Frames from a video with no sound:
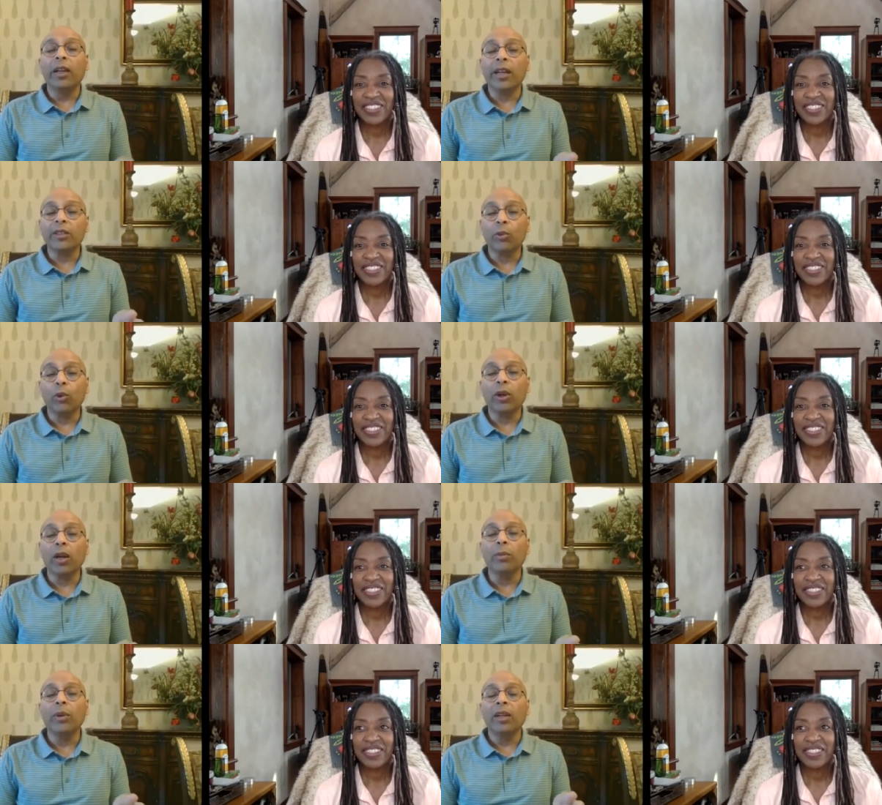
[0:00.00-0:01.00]
Speaker 1: the next
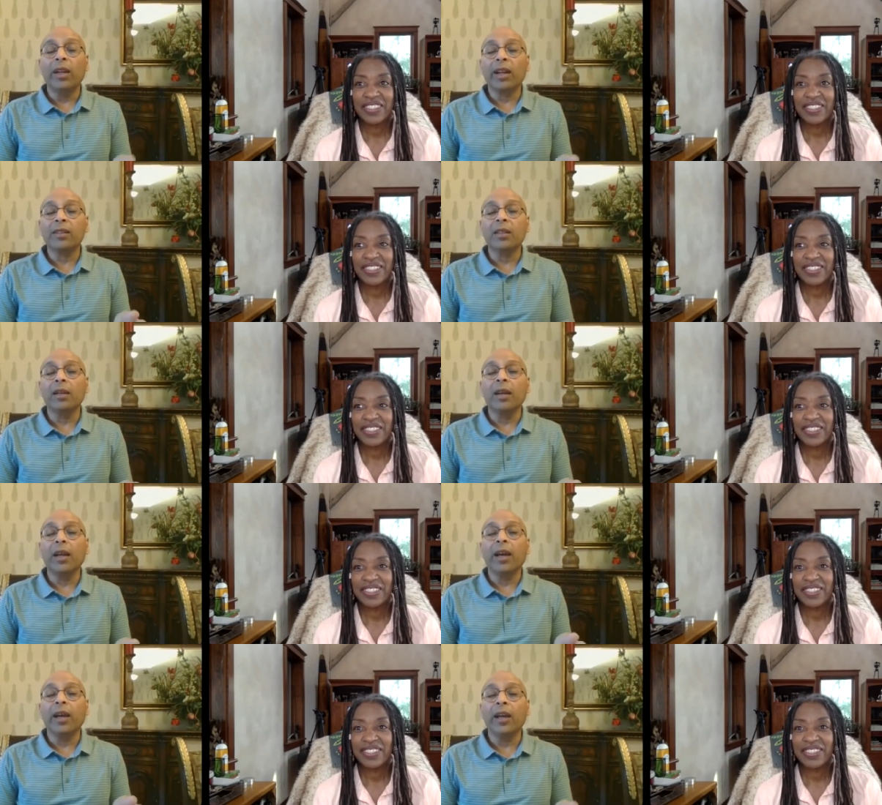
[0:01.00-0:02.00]
program next
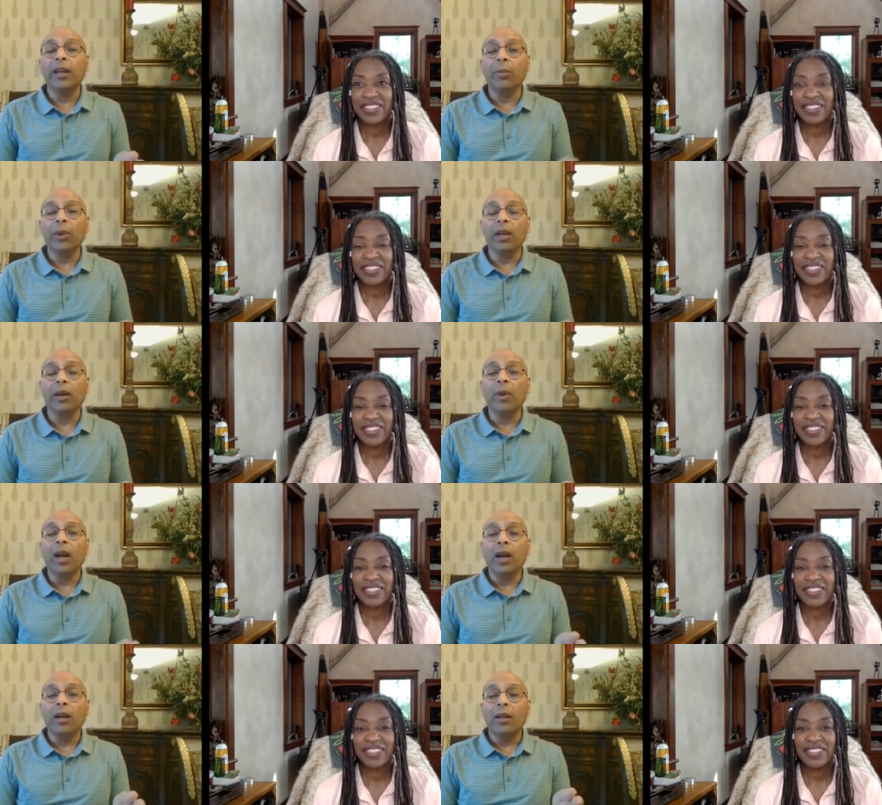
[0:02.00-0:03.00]
Sunday at eight p m
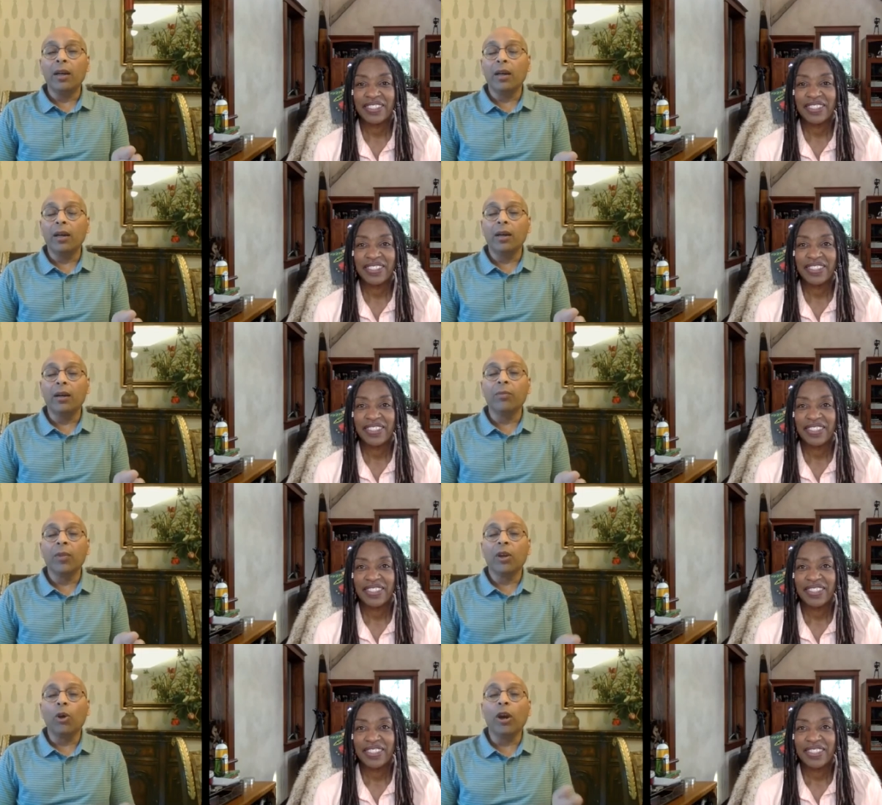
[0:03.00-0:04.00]
Uh,
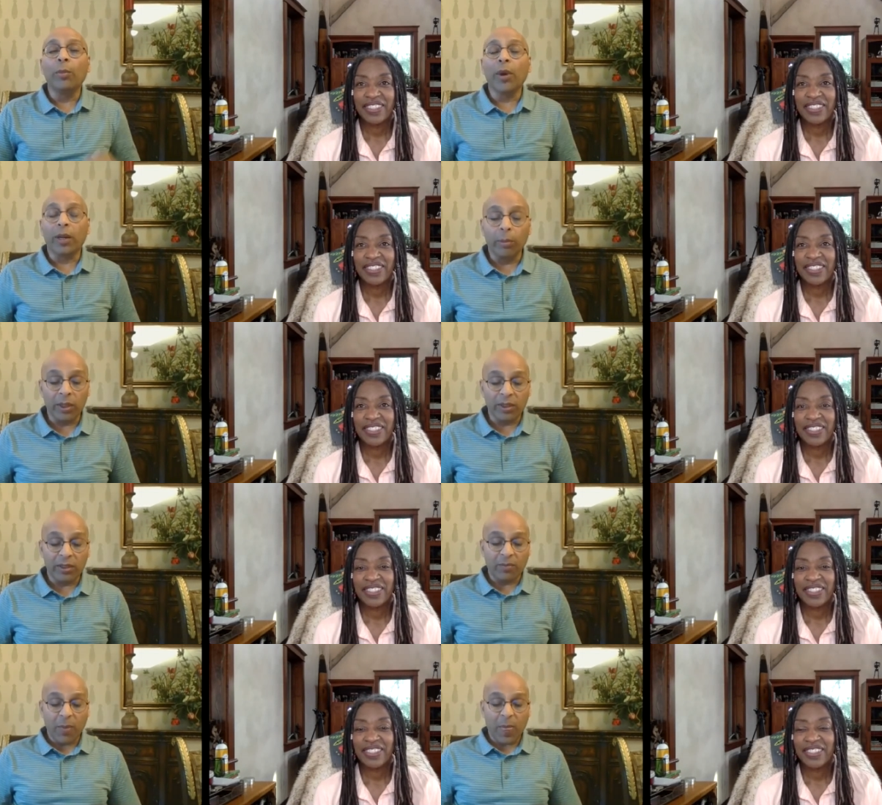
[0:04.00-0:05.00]
go ahead, Meryl,
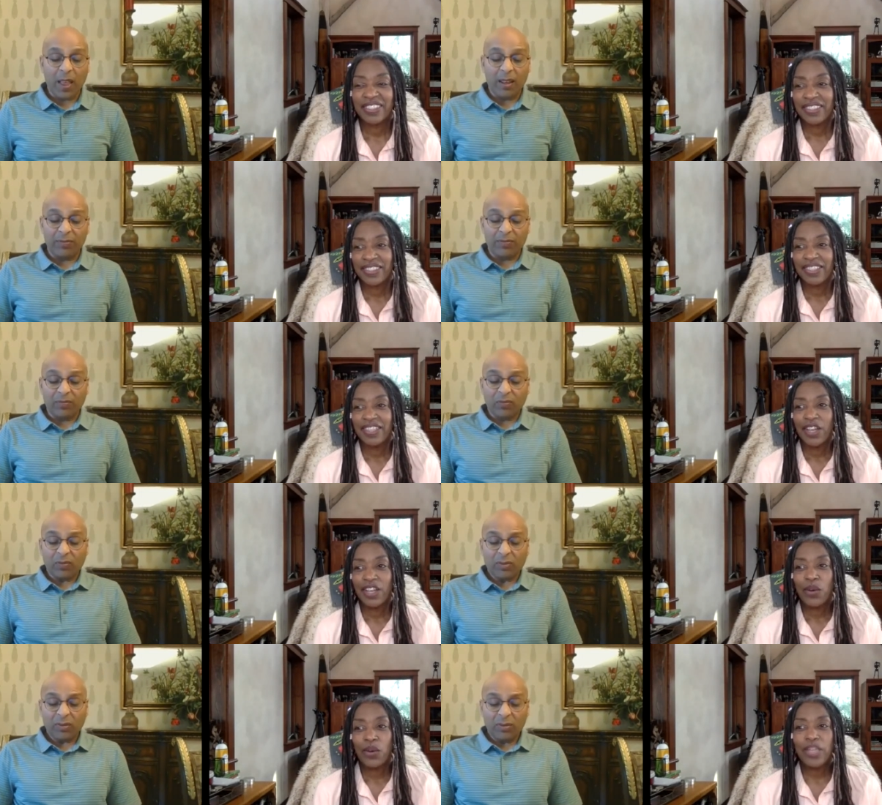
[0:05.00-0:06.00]
please.
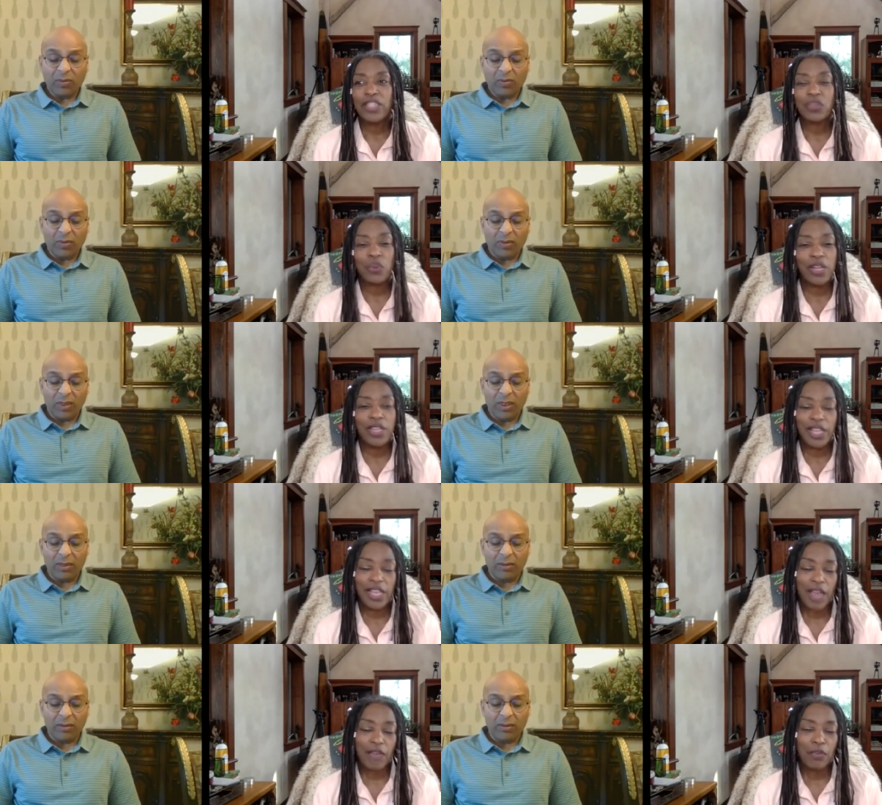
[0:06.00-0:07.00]
Speaker 2: Well, I just want to
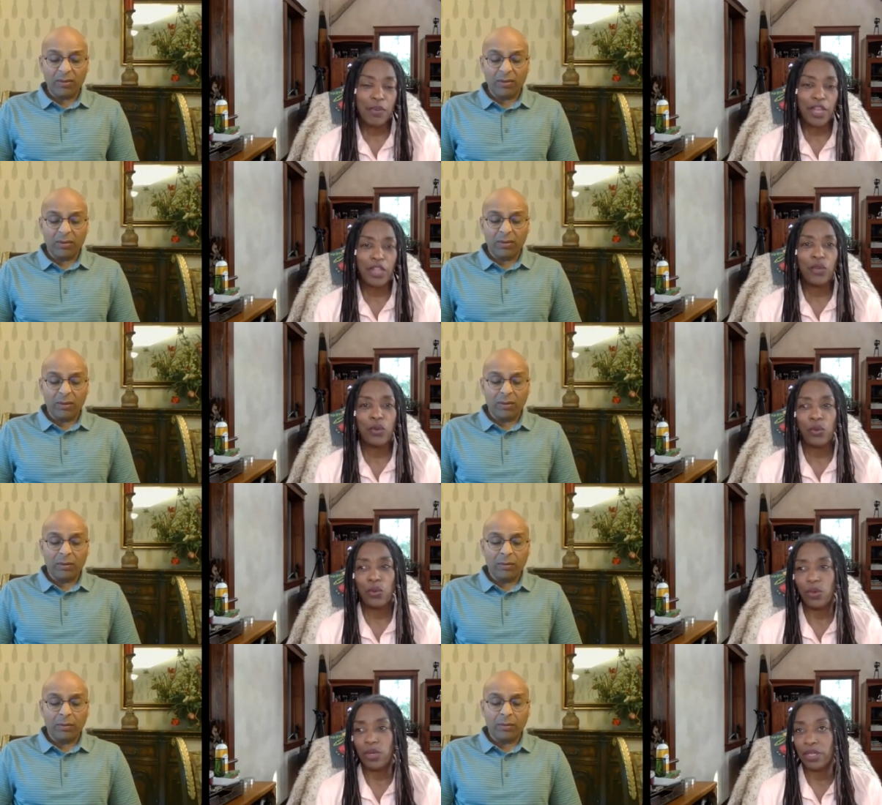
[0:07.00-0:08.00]
thank everybody
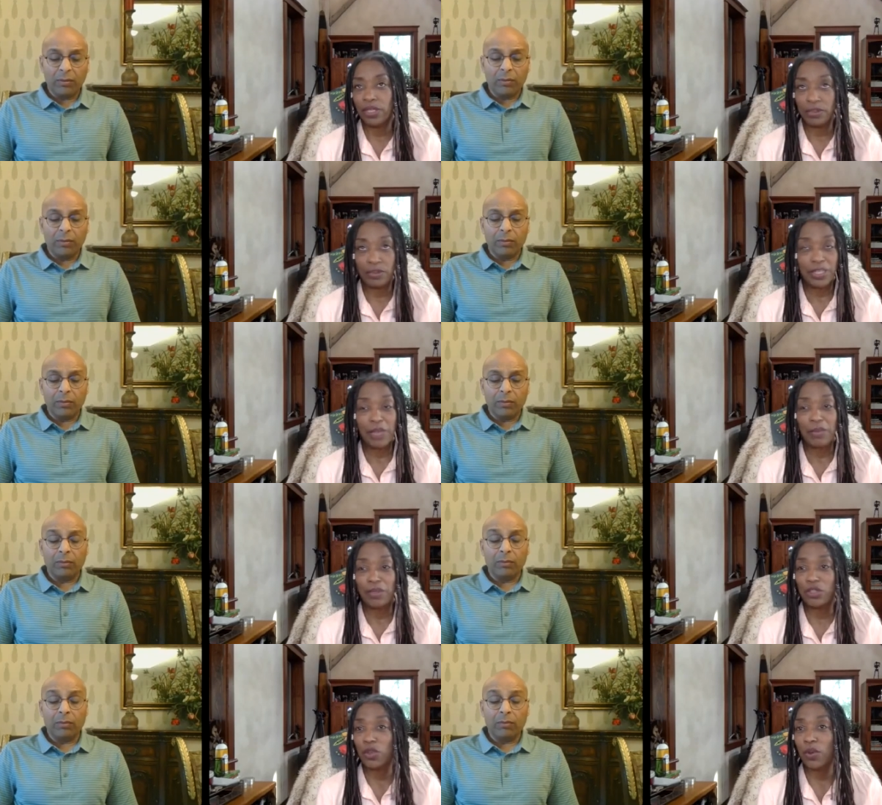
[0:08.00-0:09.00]
who was able
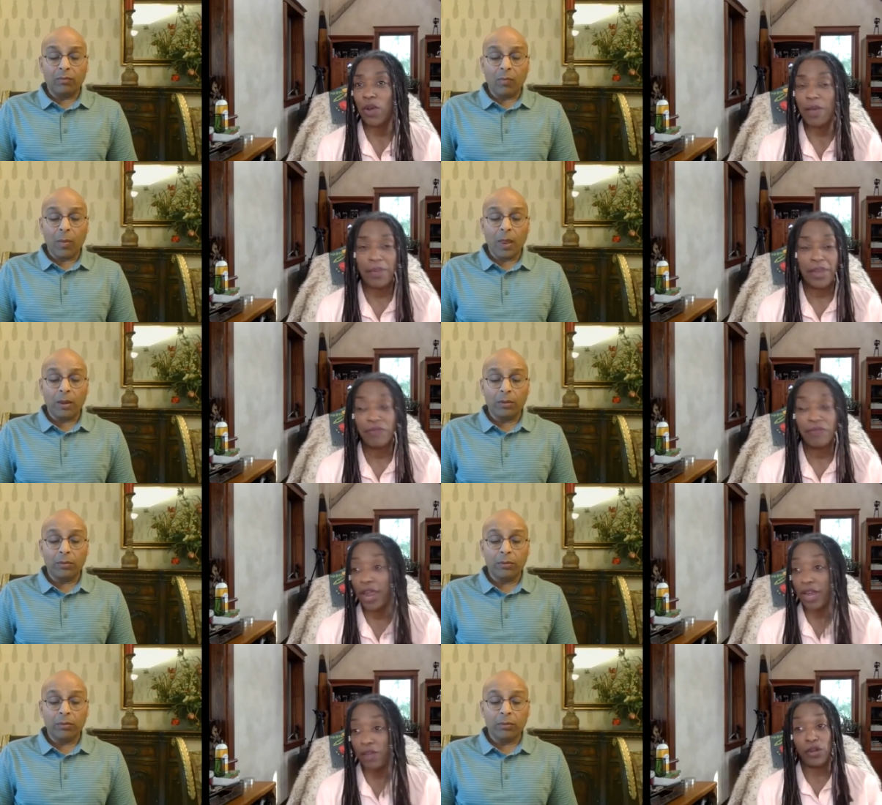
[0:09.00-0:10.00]
to show up, and for
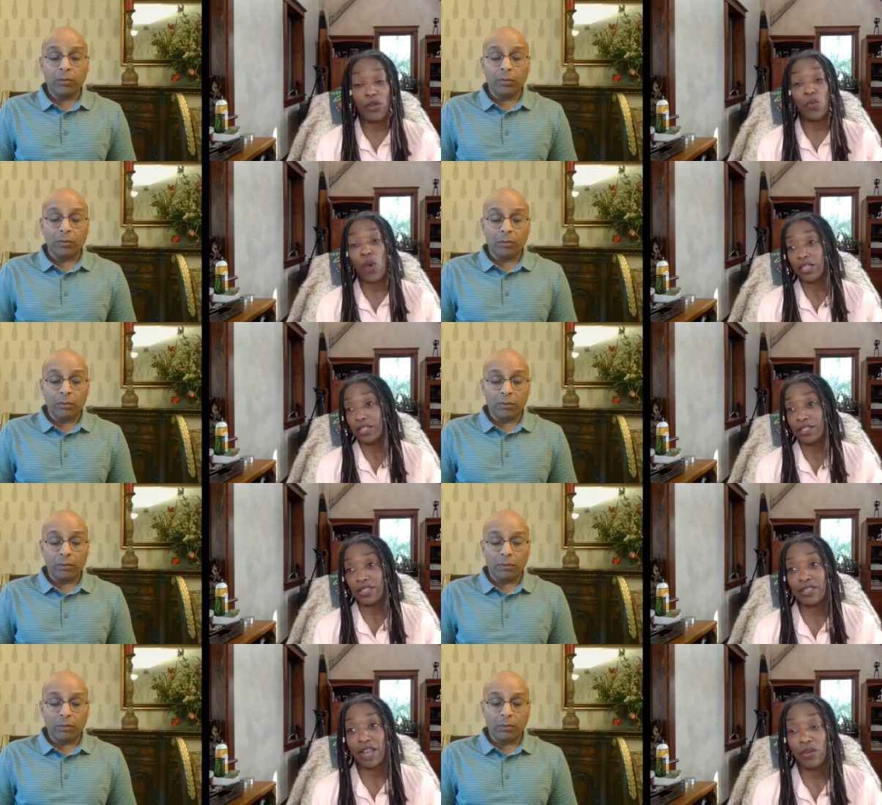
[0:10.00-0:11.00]
anyone who watches
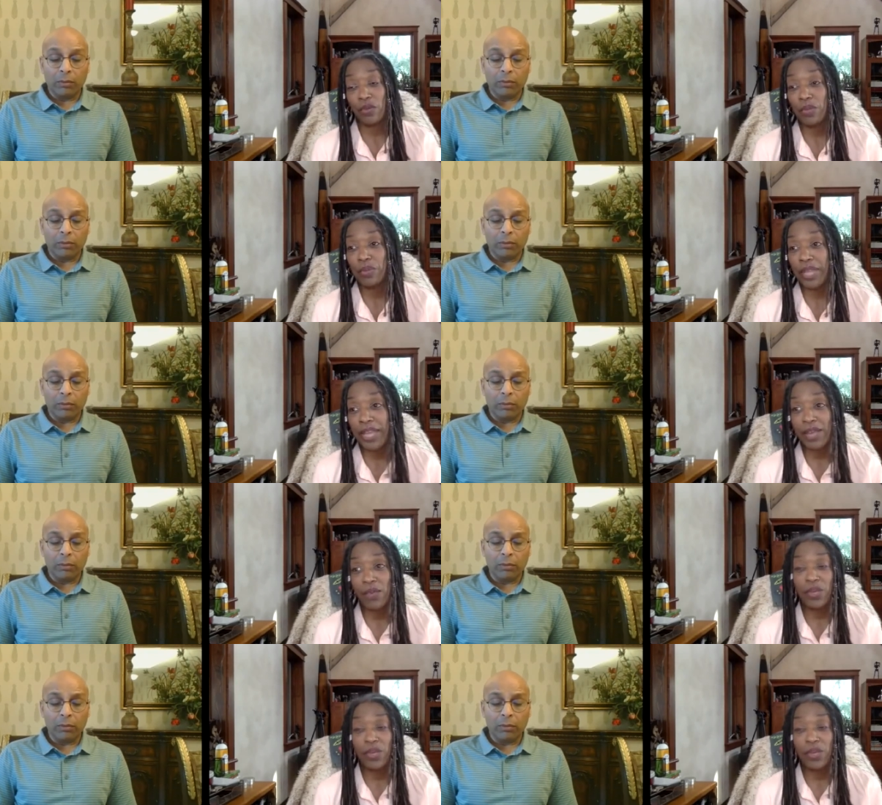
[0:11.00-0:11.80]
this on replay,